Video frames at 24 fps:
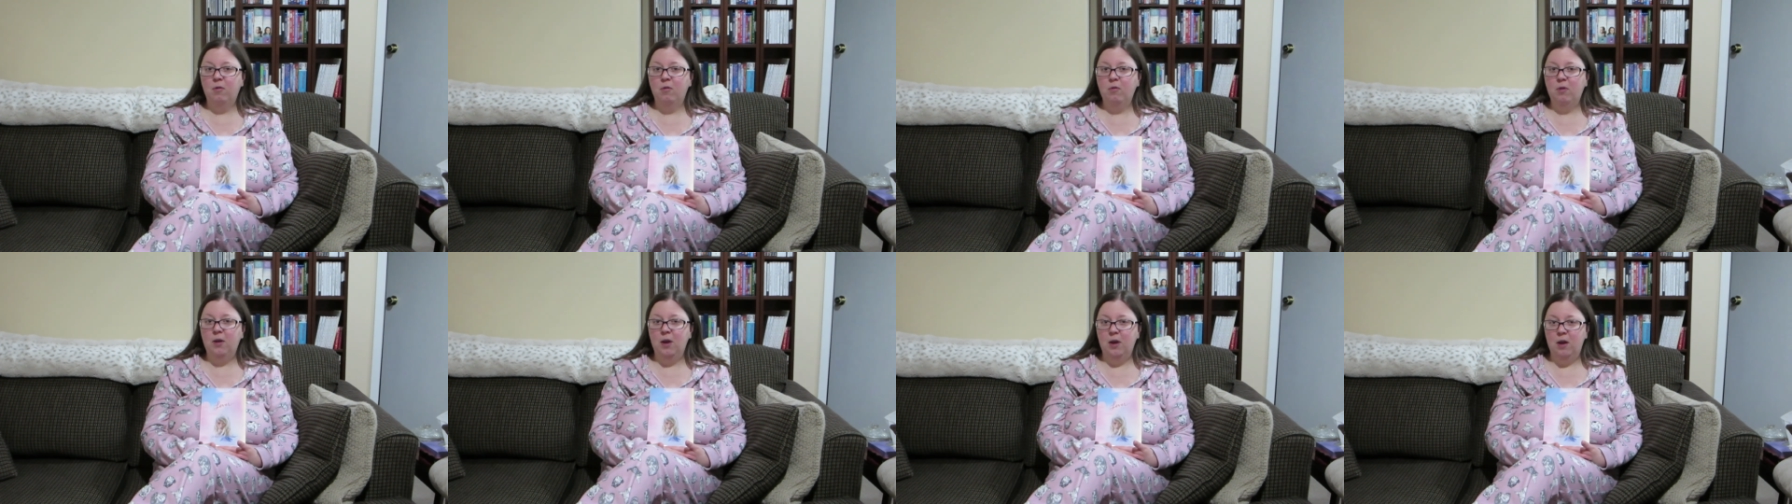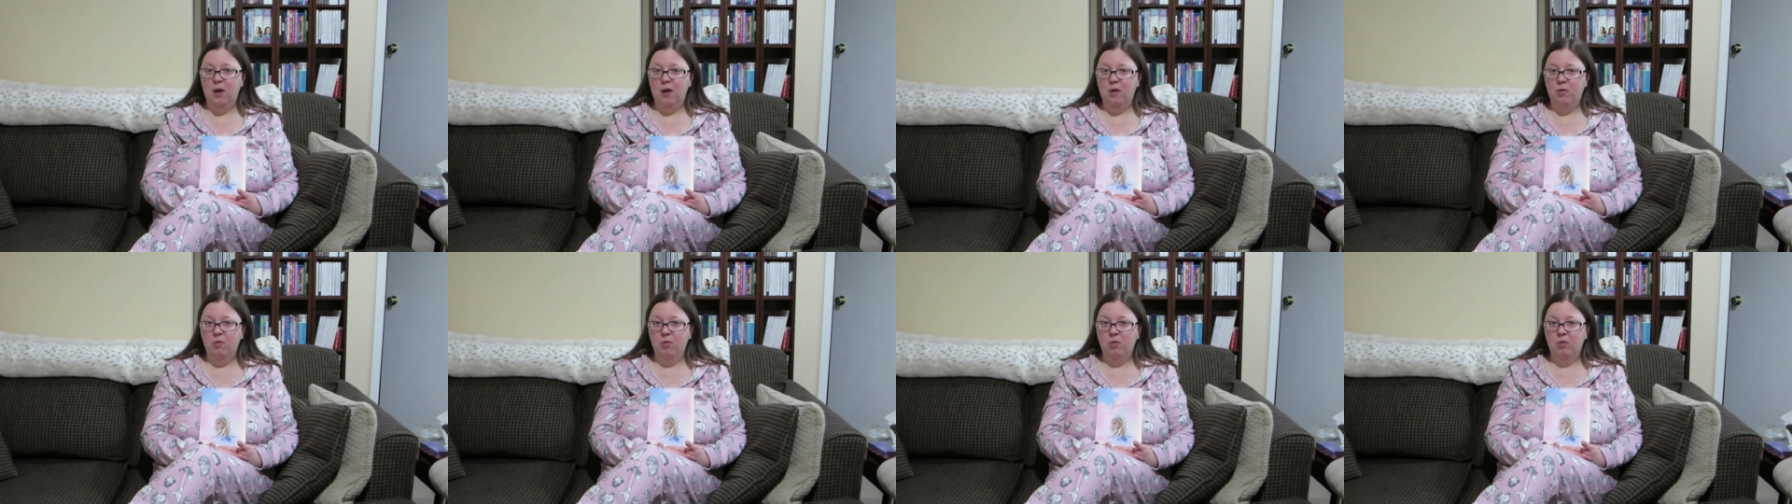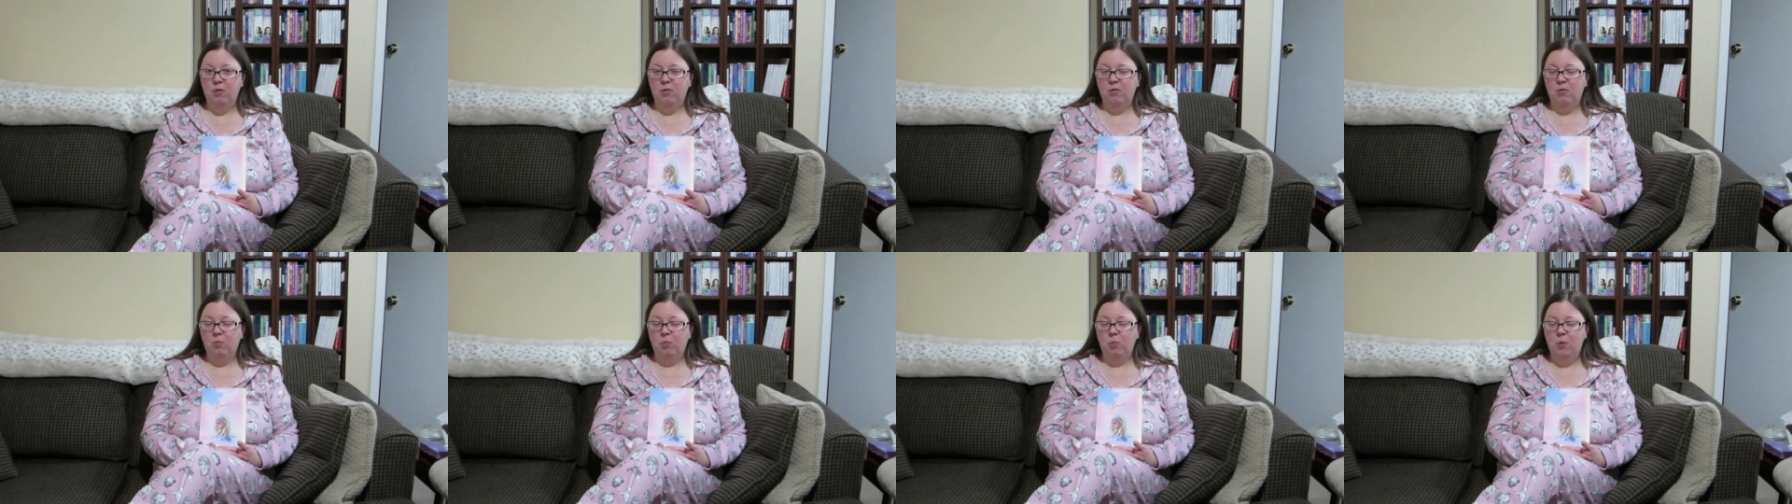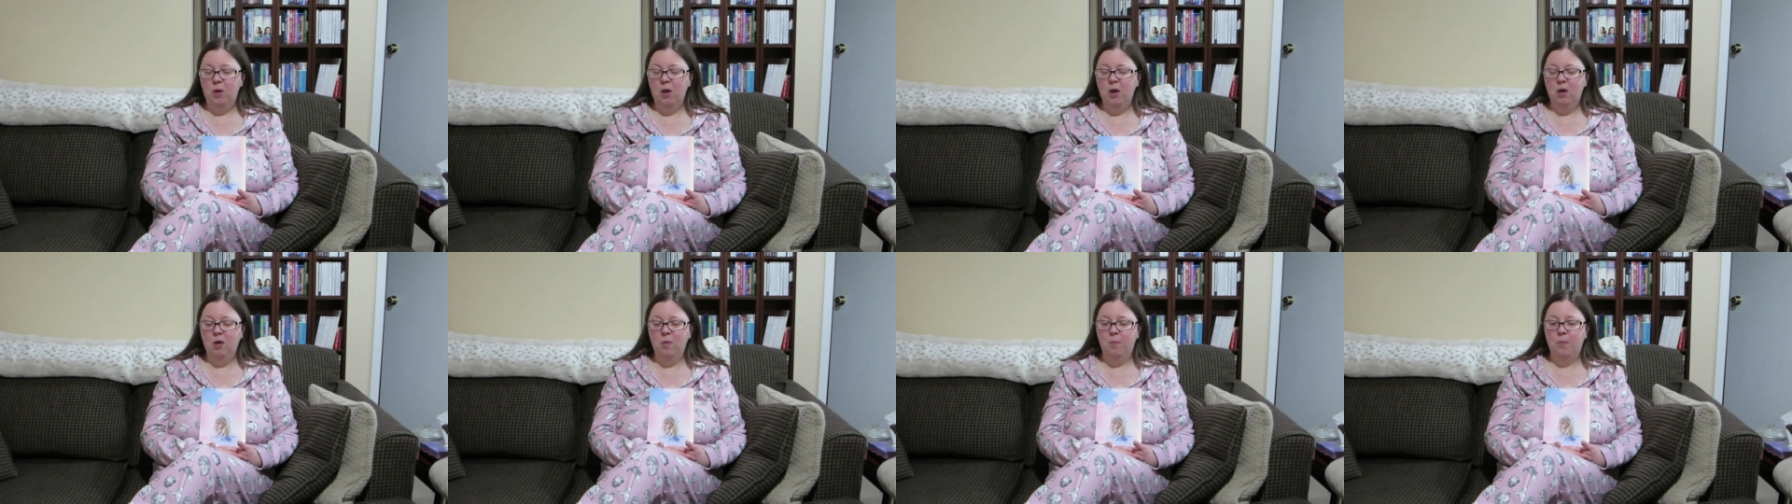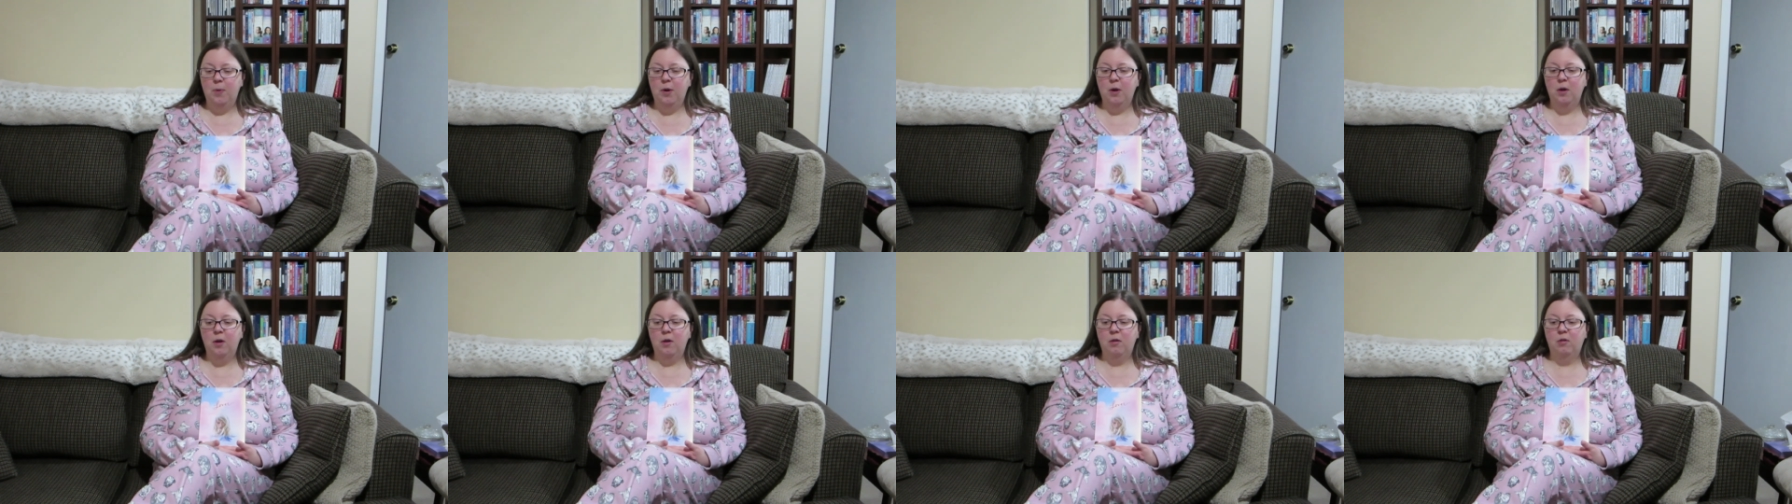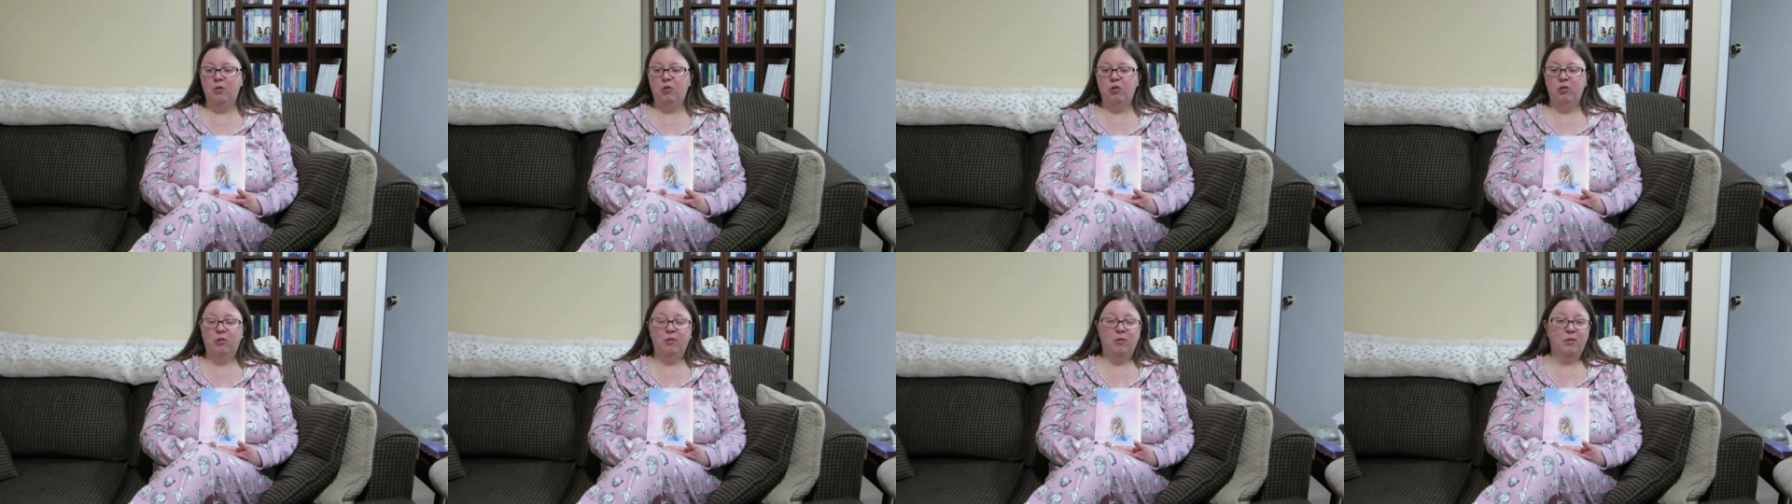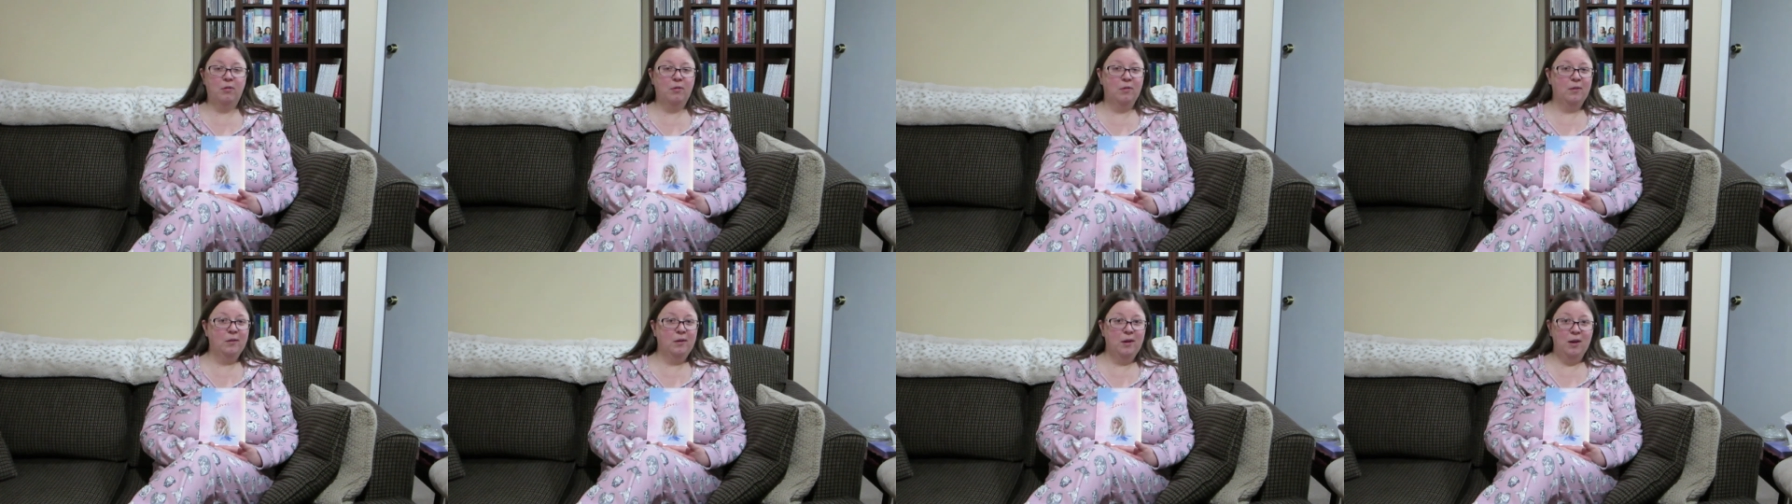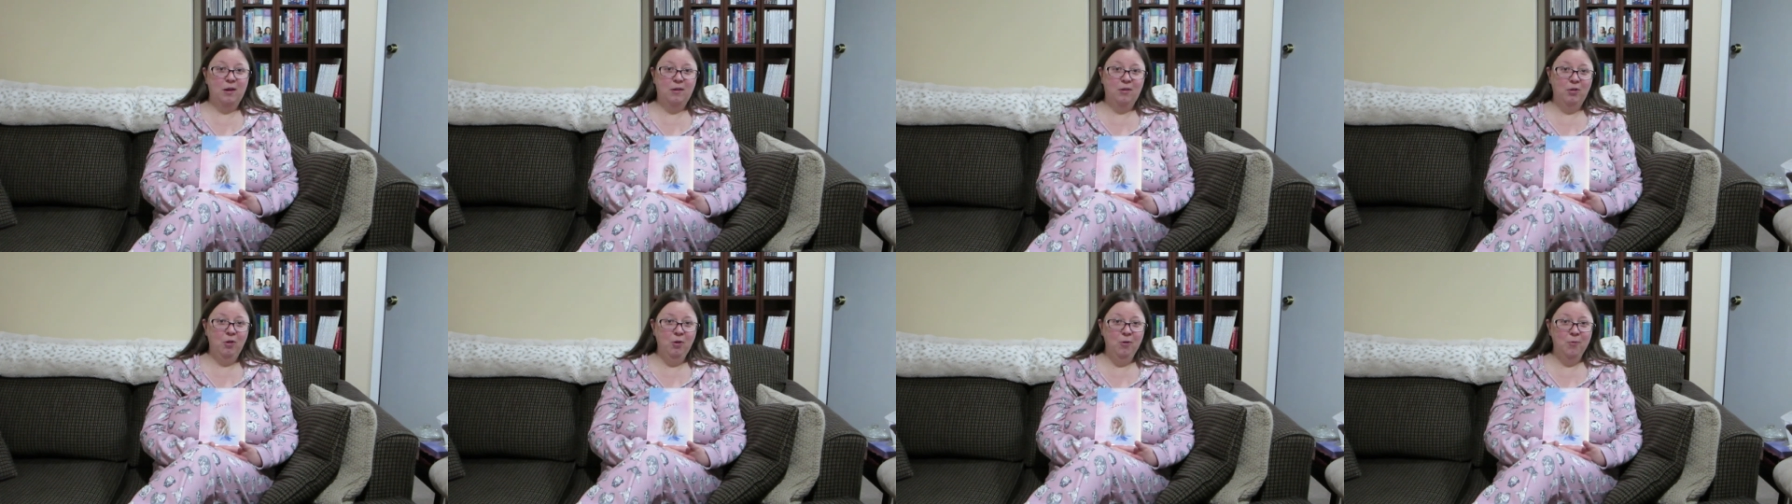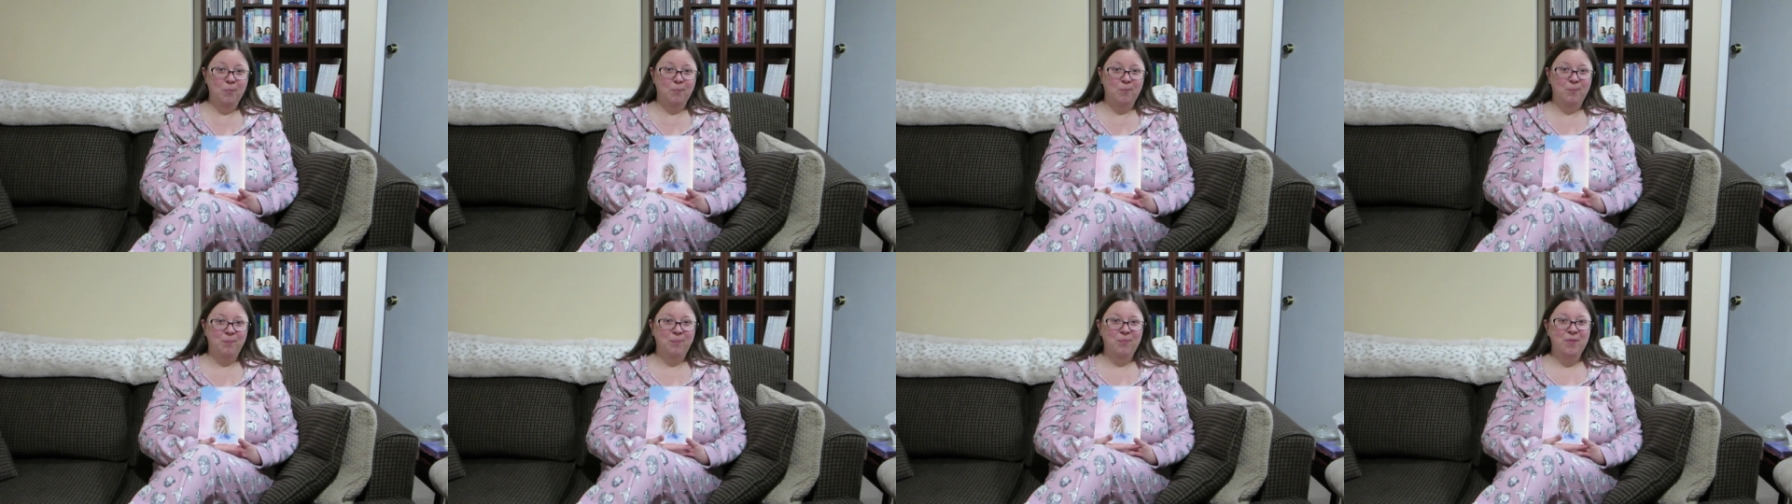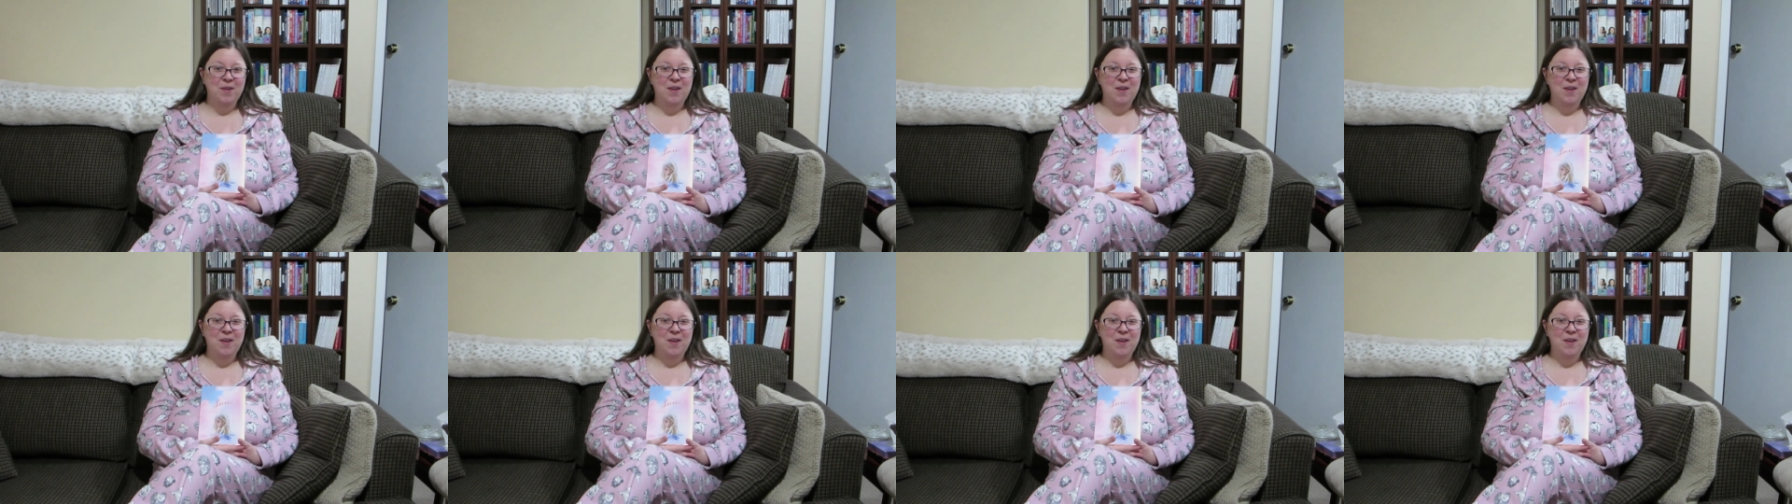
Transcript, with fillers: I'll get out this week, but just stay tuned.